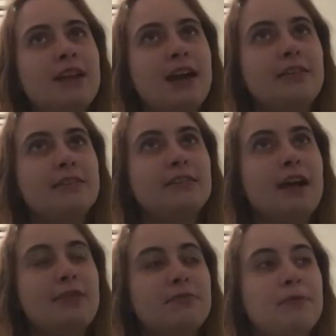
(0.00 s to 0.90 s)

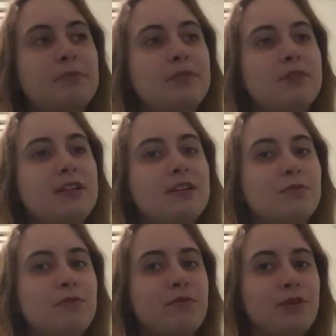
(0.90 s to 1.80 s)
I remember reading a
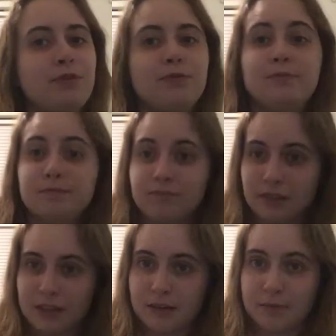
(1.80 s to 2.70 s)
review
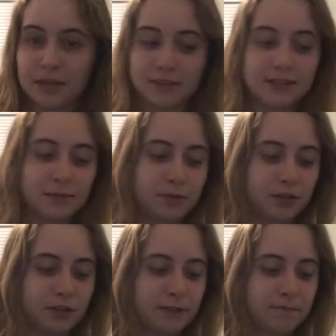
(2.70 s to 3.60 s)
about this
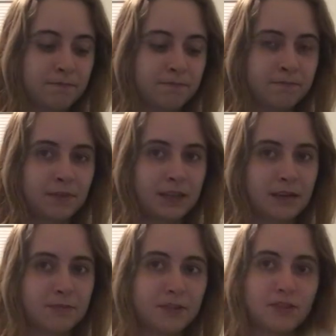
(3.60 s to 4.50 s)
book,
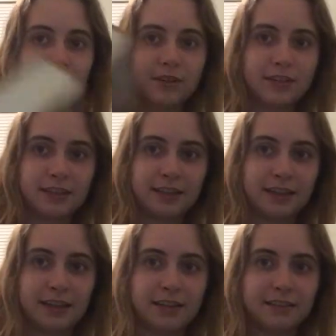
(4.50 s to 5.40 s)
concerning, like,
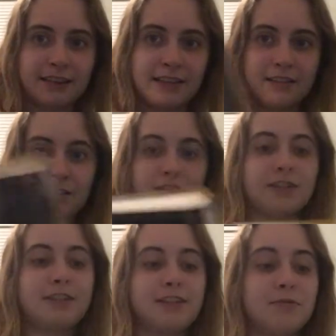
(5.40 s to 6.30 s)
Dalinar
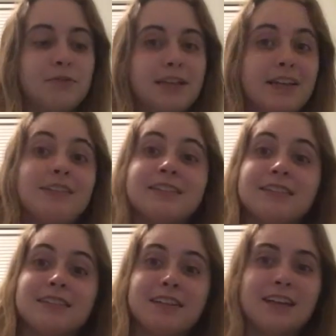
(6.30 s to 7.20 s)
dealing with
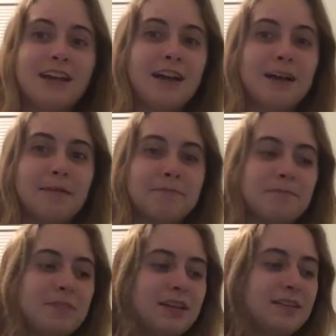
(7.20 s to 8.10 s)
Adolin,
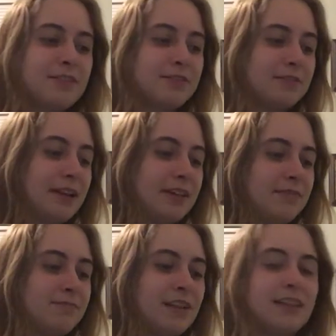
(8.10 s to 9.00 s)
or
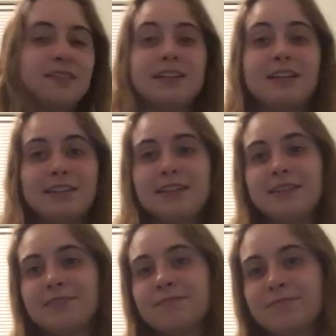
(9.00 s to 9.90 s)
Adolin
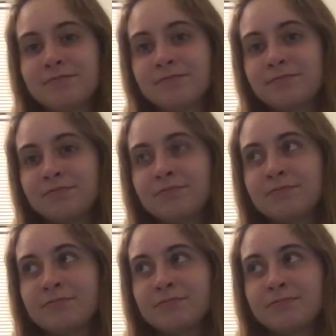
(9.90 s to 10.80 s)
killing
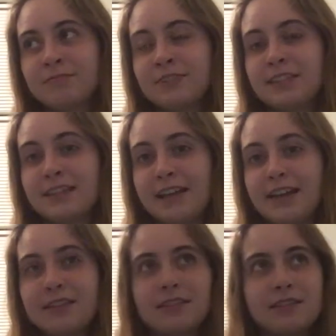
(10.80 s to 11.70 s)

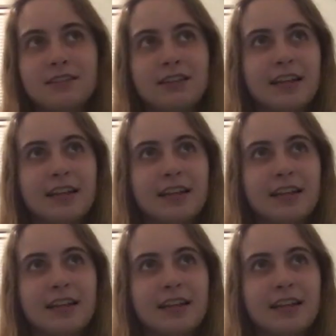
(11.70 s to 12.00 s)
Sadius,